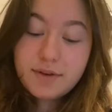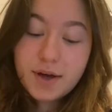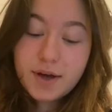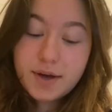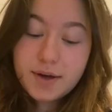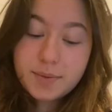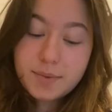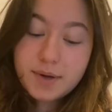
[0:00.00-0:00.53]

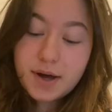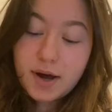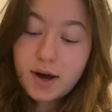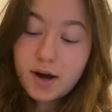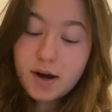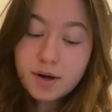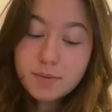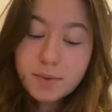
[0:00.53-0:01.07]
Um, a
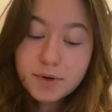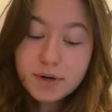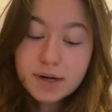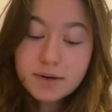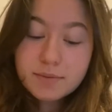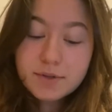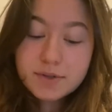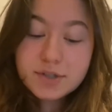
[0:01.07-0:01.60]
harmonic
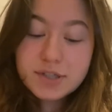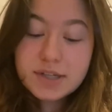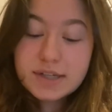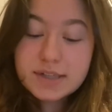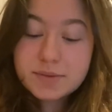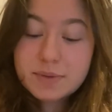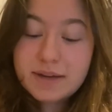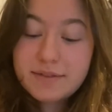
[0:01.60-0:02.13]
motion is
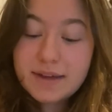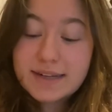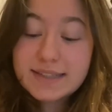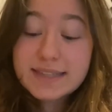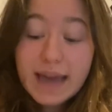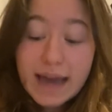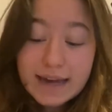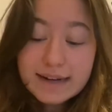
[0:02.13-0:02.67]
a wave that is
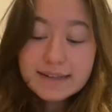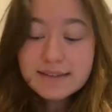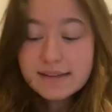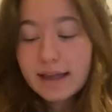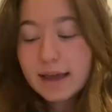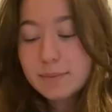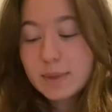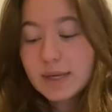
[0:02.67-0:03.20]
added to
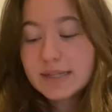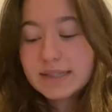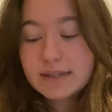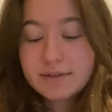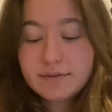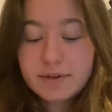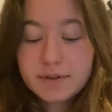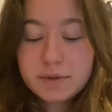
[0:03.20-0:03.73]
that basic
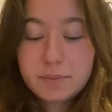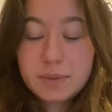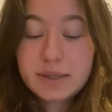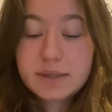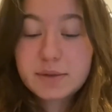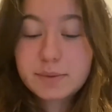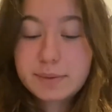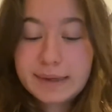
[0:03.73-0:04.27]

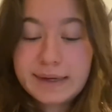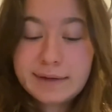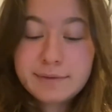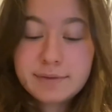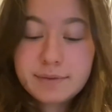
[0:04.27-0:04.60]
fundamental wave.